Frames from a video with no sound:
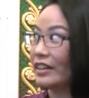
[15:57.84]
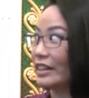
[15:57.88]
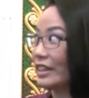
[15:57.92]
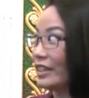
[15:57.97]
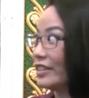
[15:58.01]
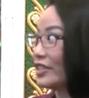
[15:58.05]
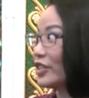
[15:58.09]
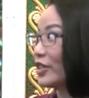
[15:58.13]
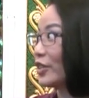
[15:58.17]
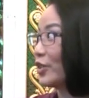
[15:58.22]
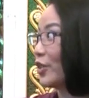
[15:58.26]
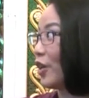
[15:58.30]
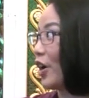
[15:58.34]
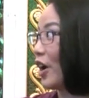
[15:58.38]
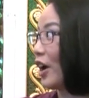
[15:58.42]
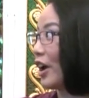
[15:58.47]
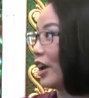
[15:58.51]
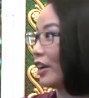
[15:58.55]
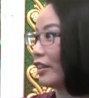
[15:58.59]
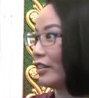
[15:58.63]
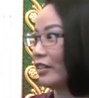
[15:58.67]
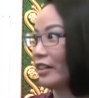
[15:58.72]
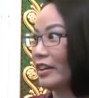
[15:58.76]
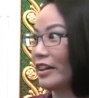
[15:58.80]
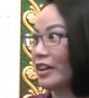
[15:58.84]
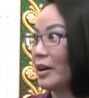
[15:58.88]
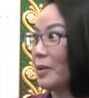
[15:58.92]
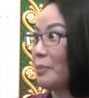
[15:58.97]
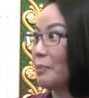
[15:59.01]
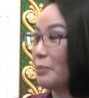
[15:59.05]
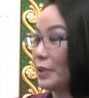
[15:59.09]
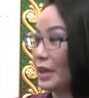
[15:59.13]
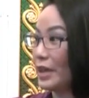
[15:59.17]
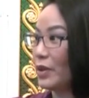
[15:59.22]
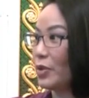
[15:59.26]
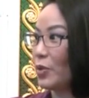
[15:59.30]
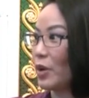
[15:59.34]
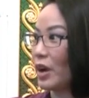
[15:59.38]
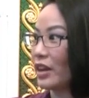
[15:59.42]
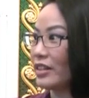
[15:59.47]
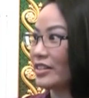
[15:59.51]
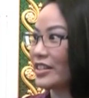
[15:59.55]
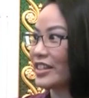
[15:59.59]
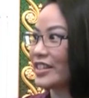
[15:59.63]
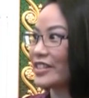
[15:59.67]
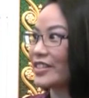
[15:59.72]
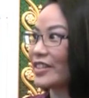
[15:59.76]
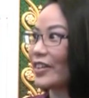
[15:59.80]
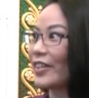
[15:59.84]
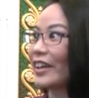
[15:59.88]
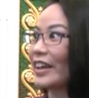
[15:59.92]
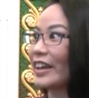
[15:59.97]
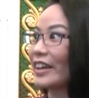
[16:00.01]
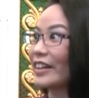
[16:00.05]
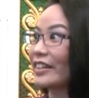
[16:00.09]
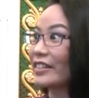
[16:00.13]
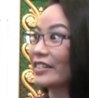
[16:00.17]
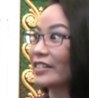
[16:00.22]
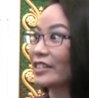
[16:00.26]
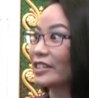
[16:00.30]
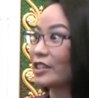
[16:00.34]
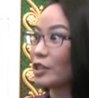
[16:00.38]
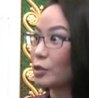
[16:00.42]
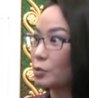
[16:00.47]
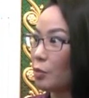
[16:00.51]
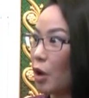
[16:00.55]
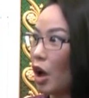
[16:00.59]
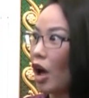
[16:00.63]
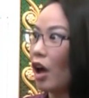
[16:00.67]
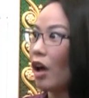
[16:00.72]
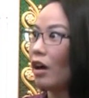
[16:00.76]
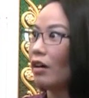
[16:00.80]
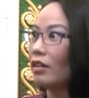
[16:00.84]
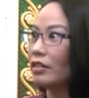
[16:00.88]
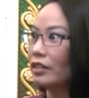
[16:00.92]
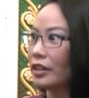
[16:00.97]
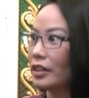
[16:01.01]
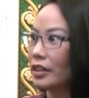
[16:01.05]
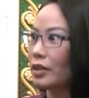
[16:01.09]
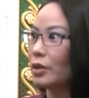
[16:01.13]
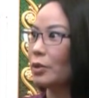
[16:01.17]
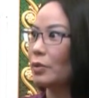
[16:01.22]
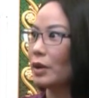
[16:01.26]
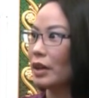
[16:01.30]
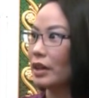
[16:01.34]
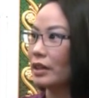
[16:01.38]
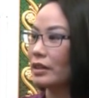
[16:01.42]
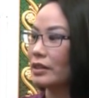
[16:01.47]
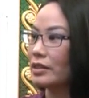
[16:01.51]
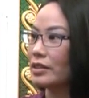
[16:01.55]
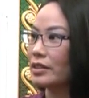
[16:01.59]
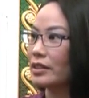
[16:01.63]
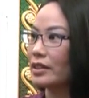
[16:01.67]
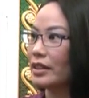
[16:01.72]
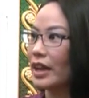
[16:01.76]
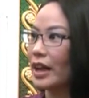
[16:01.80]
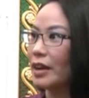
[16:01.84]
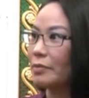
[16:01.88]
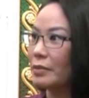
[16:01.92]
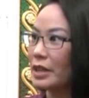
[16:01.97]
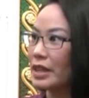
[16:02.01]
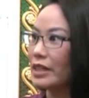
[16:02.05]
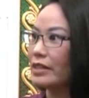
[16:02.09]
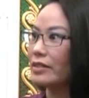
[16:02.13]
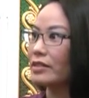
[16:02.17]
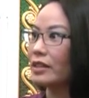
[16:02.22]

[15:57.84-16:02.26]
And these are not big ones. These are like small little ones. That